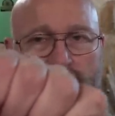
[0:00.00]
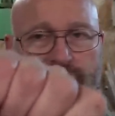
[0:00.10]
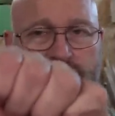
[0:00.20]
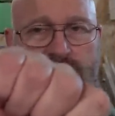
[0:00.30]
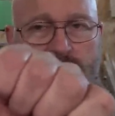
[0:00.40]

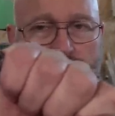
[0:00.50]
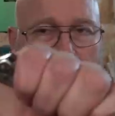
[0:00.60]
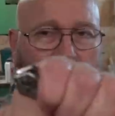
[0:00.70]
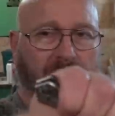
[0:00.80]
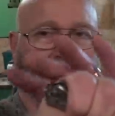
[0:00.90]
fits my
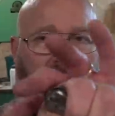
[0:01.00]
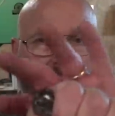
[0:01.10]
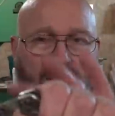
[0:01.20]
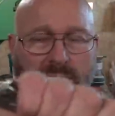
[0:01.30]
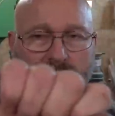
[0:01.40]
hand
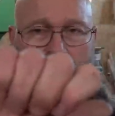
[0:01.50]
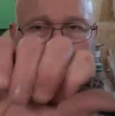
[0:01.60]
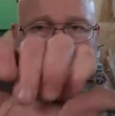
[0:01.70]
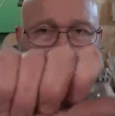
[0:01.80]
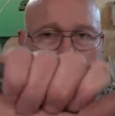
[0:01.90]
and
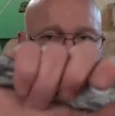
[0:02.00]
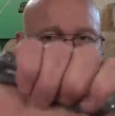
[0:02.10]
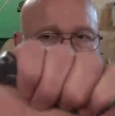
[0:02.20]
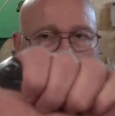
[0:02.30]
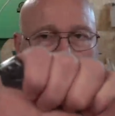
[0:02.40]

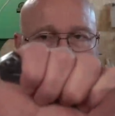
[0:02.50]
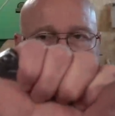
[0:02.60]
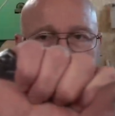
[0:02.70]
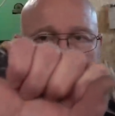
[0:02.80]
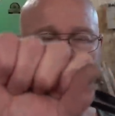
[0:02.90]
it also
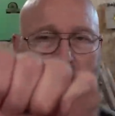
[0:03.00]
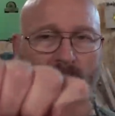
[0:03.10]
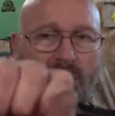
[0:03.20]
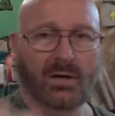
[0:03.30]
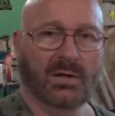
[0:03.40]
has a
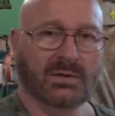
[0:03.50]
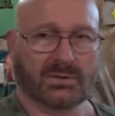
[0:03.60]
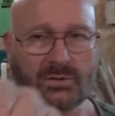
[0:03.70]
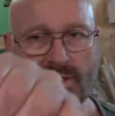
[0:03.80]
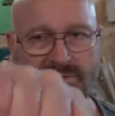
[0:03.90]
pommel,
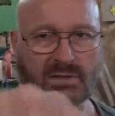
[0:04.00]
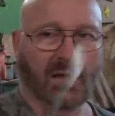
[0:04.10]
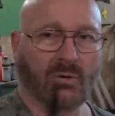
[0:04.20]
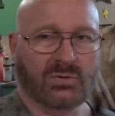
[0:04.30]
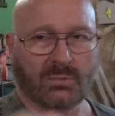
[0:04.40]
so it has a
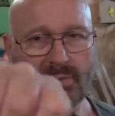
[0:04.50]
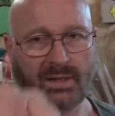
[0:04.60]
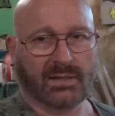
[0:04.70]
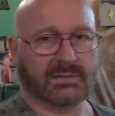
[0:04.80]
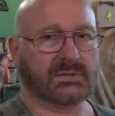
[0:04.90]

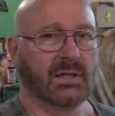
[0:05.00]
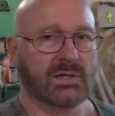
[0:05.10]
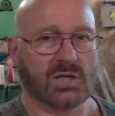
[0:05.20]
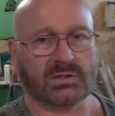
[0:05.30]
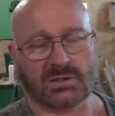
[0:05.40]
counterbalance,
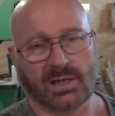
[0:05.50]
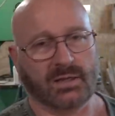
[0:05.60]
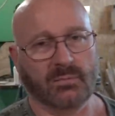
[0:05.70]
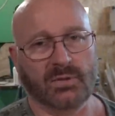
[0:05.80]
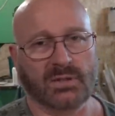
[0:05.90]
just
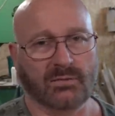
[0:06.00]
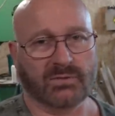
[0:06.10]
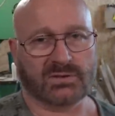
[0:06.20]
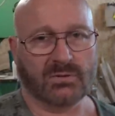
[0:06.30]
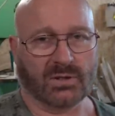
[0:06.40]
like a
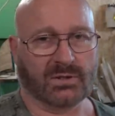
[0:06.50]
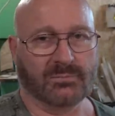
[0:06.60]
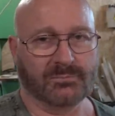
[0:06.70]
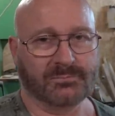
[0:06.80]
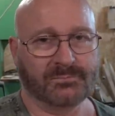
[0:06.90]
medieval sword.
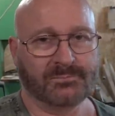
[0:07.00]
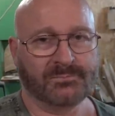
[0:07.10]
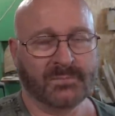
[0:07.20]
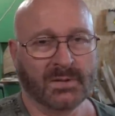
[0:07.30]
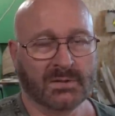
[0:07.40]

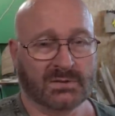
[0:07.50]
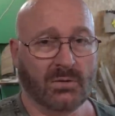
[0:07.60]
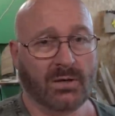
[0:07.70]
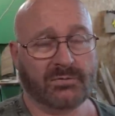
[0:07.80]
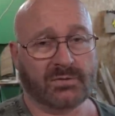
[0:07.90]

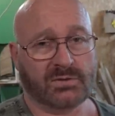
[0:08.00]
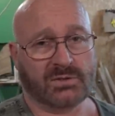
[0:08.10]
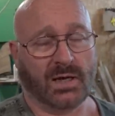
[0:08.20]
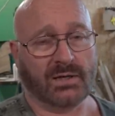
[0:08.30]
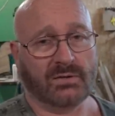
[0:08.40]
So I've
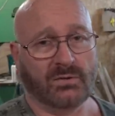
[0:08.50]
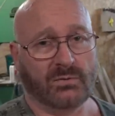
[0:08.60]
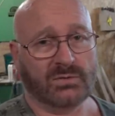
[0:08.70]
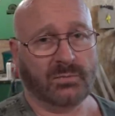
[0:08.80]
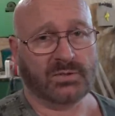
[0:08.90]
started to
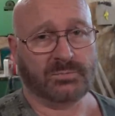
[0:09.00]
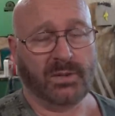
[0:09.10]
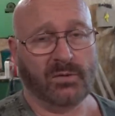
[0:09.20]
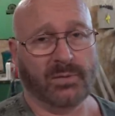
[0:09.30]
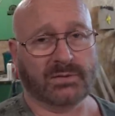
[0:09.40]
do some
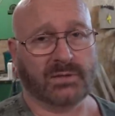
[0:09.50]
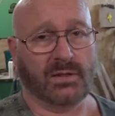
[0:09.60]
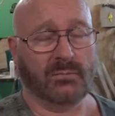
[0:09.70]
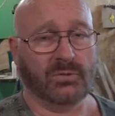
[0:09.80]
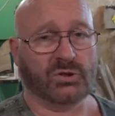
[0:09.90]
experiments, and
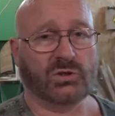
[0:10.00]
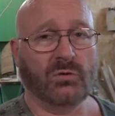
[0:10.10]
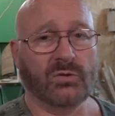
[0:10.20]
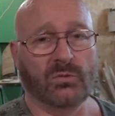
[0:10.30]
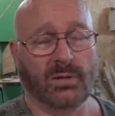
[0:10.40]
let me
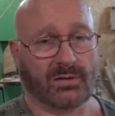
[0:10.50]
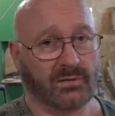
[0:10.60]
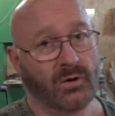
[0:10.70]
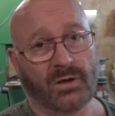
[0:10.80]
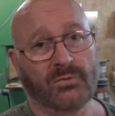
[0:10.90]
show you my
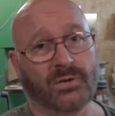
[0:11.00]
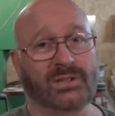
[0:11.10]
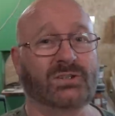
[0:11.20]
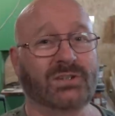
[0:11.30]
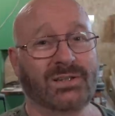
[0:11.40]
third
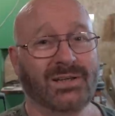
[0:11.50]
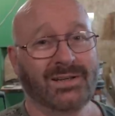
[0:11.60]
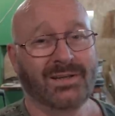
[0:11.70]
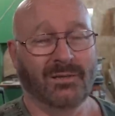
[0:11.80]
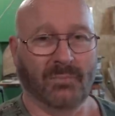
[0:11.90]
iteration,
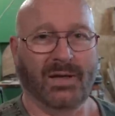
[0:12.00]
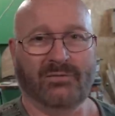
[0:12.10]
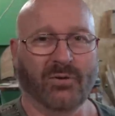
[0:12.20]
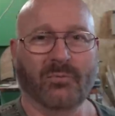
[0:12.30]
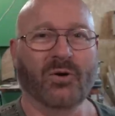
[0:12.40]

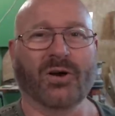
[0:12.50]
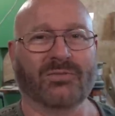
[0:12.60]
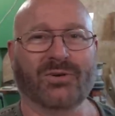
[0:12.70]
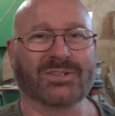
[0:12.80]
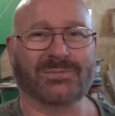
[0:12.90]
made from wood,
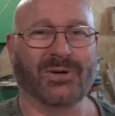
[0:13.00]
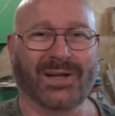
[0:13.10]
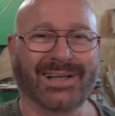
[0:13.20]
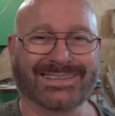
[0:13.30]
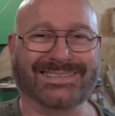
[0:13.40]
of course, what
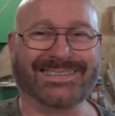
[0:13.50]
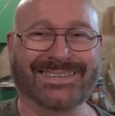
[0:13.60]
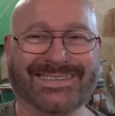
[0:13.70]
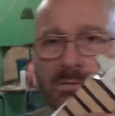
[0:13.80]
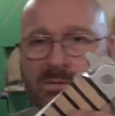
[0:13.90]
else?
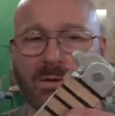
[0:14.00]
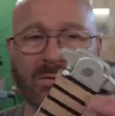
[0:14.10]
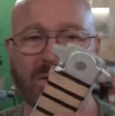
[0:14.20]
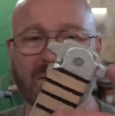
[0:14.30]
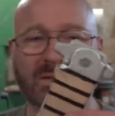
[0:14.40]

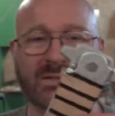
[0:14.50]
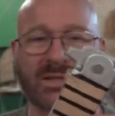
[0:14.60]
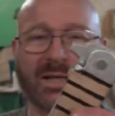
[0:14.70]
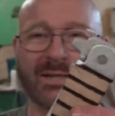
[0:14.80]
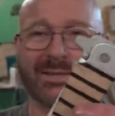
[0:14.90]
So this is
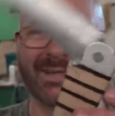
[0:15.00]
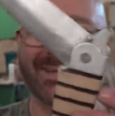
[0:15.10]
it.